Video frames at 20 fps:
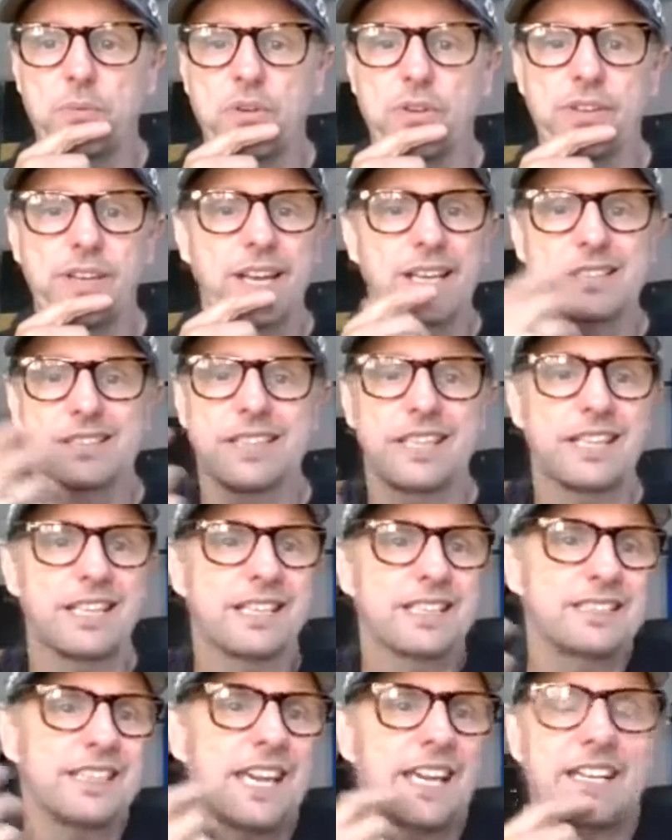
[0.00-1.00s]
What next?
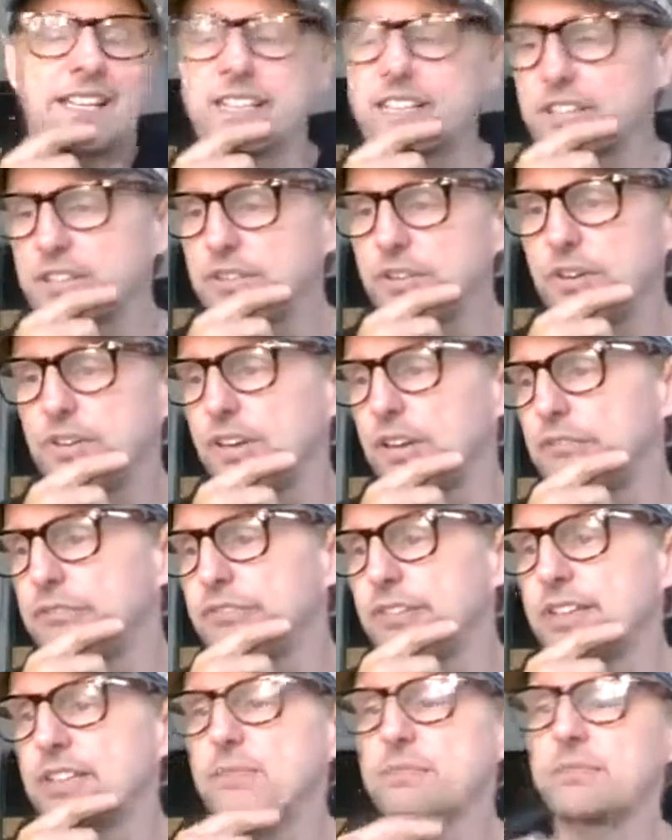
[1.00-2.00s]
Exactly. You've got no
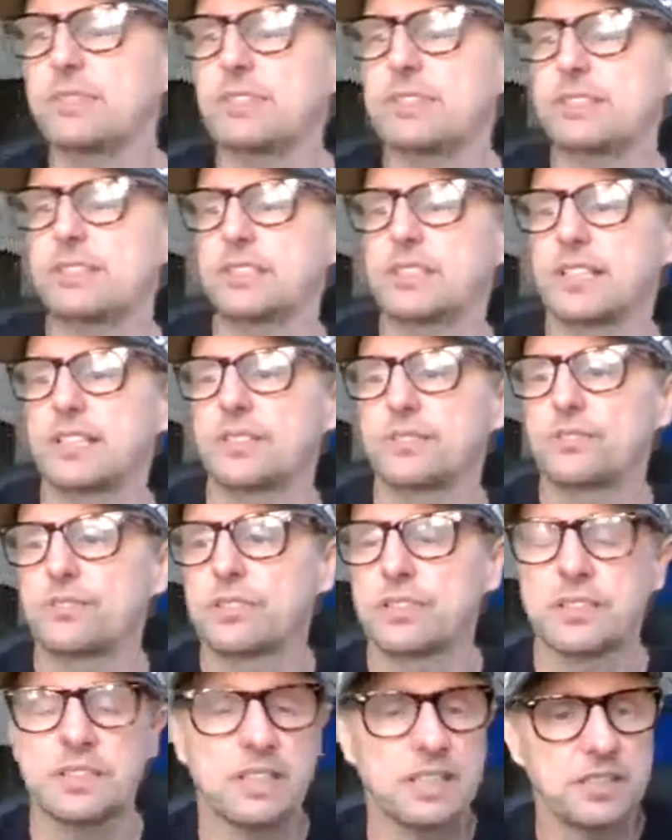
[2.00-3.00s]
freedoms in this country.